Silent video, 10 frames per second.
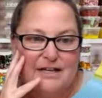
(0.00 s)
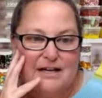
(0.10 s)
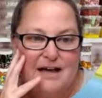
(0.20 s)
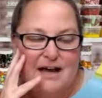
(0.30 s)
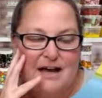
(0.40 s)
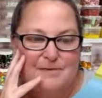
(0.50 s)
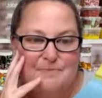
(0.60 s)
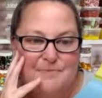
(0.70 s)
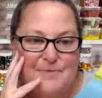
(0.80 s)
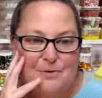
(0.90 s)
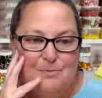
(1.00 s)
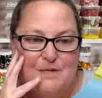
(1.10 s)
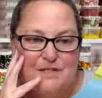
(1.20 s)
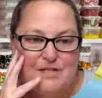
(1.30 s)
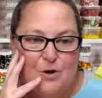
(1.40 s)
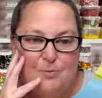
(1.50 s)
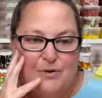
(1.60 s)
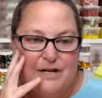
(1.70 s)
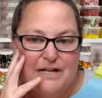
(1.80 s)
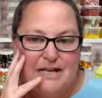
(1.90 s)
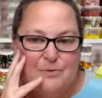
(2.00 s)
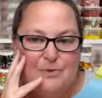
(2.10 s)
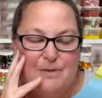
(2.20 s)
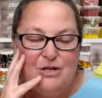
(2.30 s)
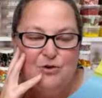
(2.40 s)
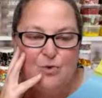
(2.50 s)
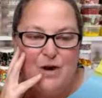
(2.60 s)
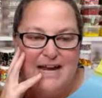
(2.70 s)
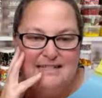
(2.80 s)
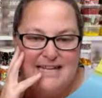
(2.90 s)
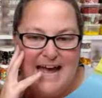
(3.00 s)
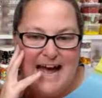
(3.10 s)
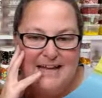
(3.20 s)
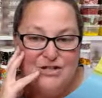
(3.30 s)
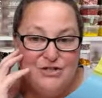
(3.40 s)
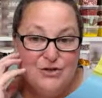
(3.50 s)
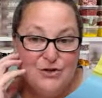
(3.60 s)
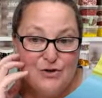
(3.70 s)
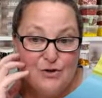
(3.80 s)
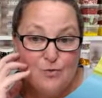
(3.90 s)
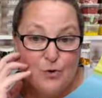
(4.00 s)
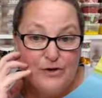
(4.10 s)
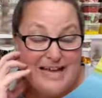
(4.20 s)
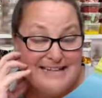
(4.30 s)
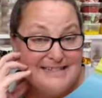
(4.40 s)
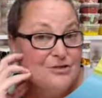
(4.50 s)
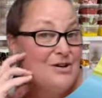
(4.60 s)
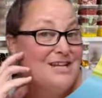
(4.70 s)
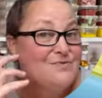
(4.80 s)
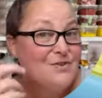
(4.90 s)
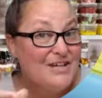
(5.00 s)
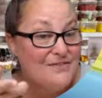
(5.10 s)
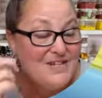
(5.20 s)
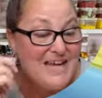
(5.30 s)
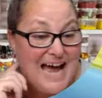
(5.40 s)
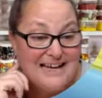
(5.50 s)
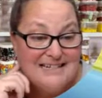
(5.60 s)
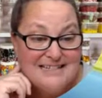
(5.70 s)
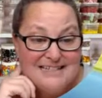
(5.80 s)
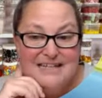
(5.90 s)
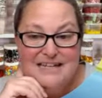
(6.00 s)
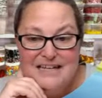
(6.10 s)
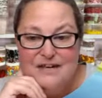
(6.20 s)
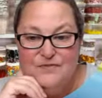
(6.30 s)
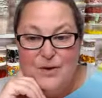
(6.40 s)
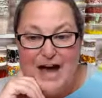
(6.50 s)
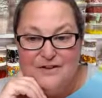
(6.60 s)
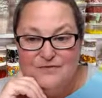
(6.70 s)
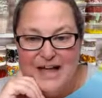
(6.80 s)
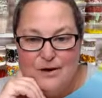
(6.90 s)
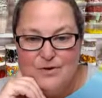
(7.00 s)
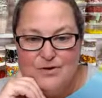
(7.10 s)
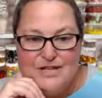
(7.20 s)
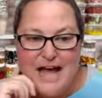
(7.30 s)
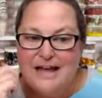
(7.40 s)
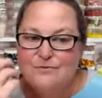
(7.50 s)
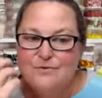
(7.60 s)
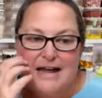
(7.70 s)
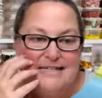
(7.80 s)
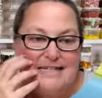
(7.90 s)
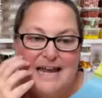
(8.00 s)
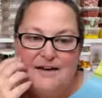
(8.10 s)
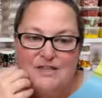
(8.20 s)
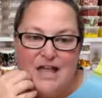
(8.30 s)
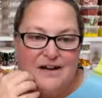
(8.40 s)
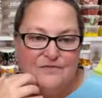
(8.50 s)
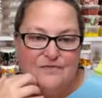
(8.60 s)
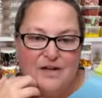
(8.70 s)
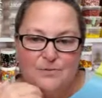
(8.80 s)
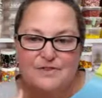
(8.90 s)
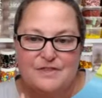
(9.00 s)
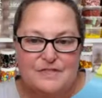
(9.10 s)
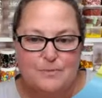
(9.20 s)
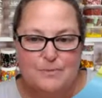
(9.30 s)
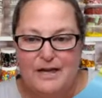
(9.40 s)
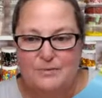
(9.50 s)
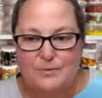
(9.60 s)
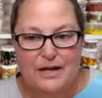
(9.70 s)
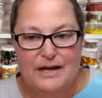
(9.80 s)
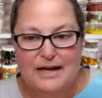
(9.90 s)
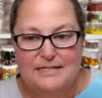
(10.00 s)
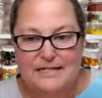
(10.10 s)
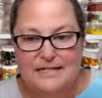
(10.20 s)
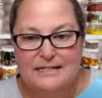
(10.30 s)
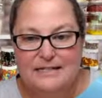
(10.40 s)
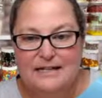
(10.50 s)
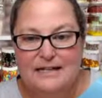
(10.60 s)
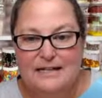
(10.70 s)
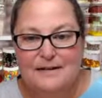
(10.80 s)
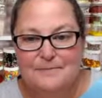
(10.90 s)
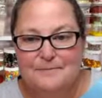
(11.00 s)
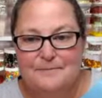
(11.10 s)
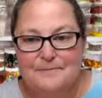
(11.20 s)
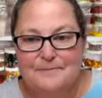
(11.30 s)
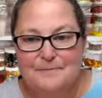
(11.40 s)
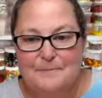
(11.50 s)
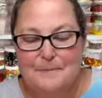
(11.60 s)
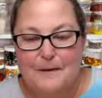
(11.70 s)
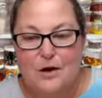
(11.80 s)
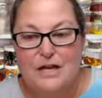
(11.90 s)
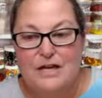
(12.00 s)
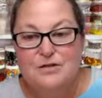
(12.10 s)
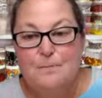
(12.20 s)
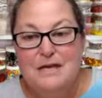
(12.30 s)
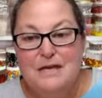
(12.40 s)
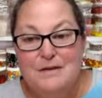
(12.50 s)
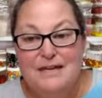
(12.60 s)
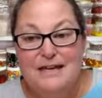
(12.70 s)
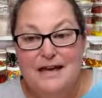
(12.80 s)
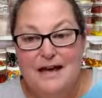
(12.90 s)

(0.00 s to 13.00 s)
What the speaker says: That would be so pretty, and it would be great to add to your Royal Icing Transfer gift tags if you had flowers. I did have a lot of fun with this one, by the way. I did. Okay, so Mimi,